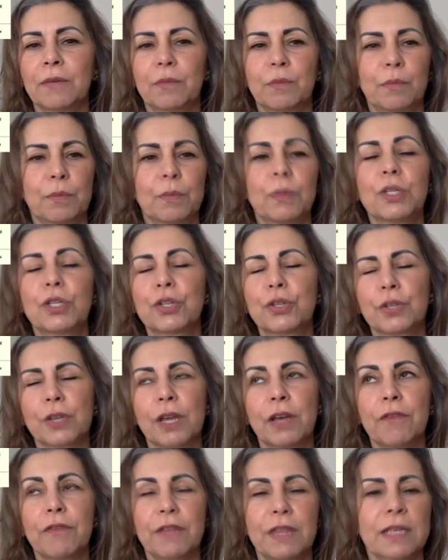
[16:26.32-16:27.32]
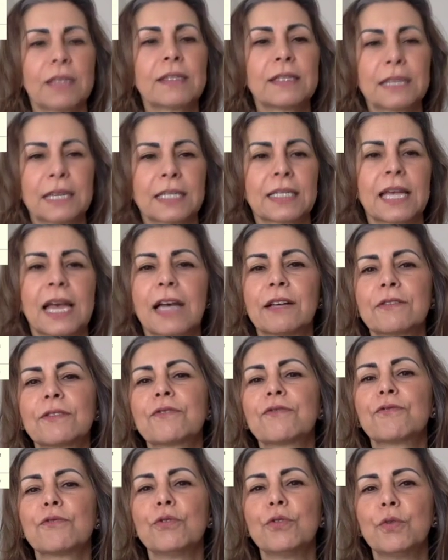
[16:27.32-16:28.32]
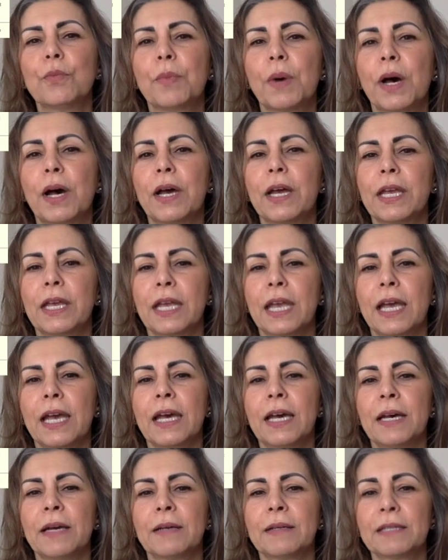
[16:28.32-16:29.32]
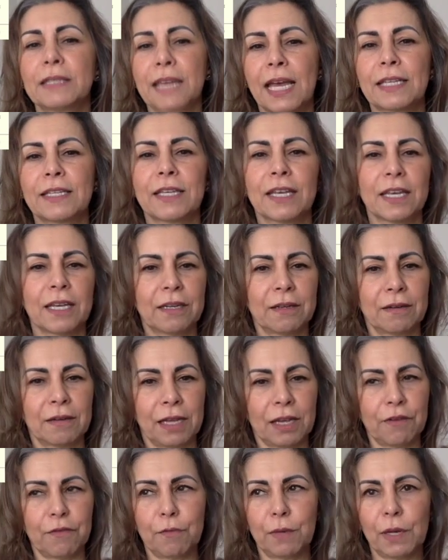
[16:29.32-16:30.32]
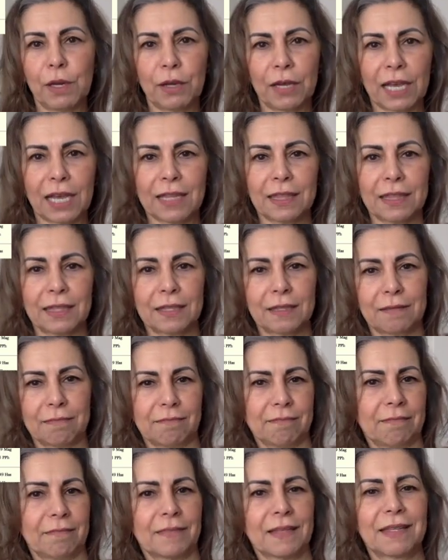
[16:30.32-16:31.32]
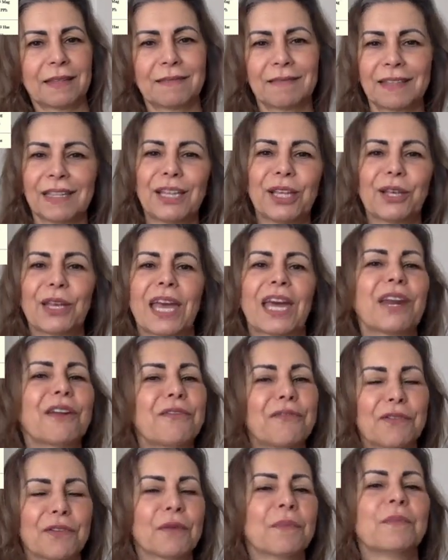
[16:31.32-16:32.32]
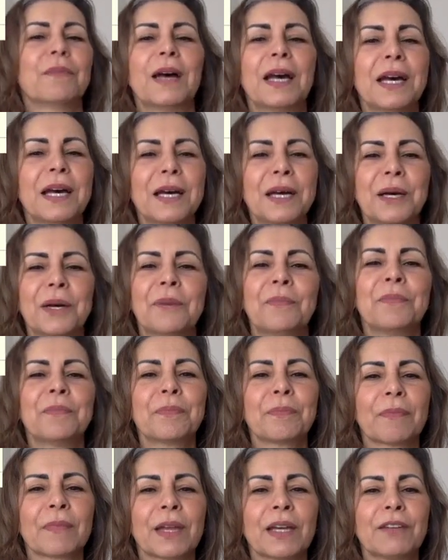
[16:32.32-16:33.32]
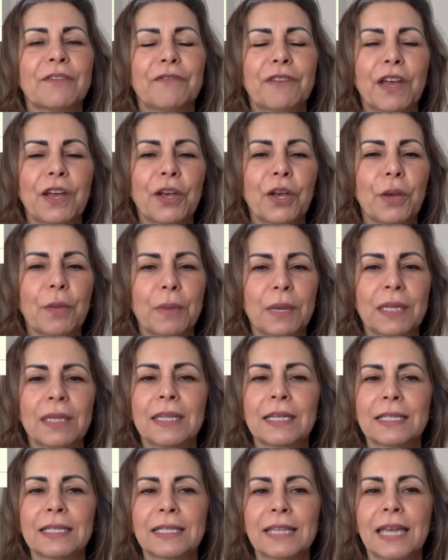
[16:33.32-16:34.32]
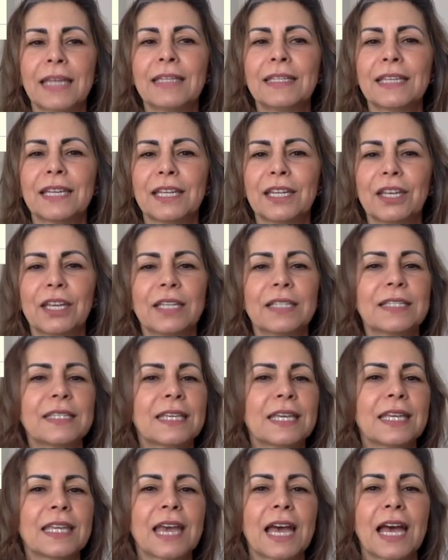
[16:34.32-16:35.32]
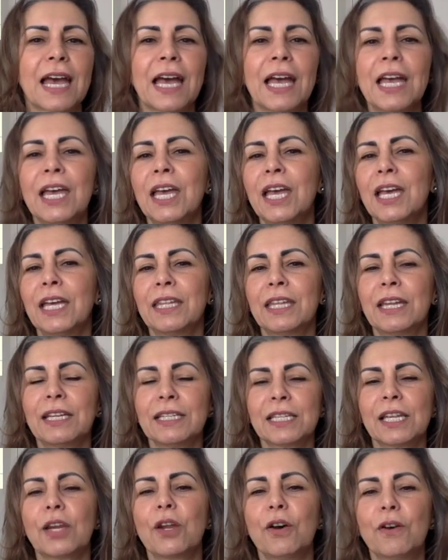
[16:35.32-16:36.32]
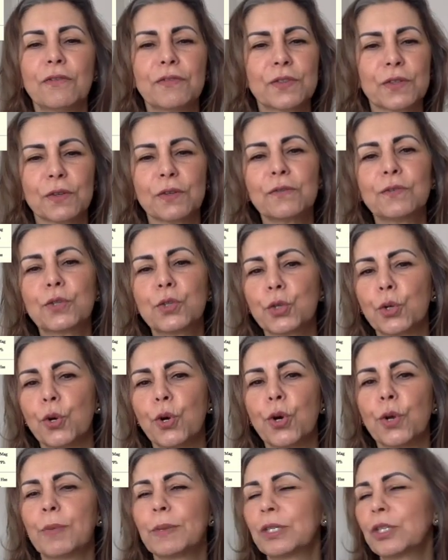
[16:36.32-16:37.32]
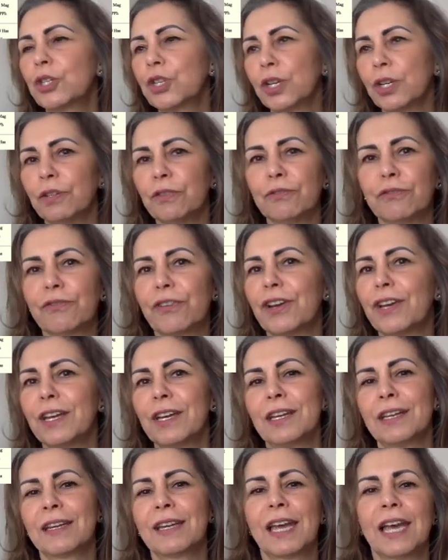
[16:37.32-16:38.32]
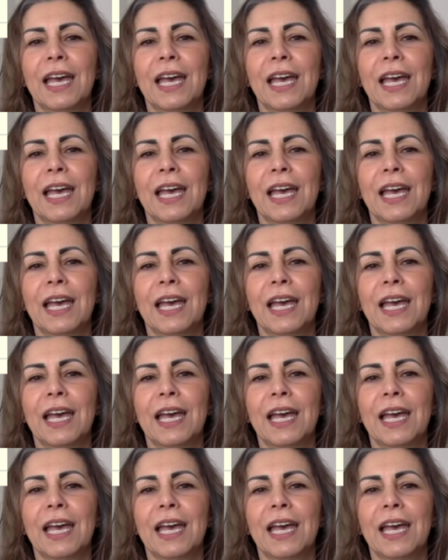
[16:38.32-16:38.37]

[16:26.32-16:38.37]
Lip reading: which 5th and 6th house ruled by Saturn. If we look at it from Virgo being the Ascendant, you can see that there's a lot of sort of joy with children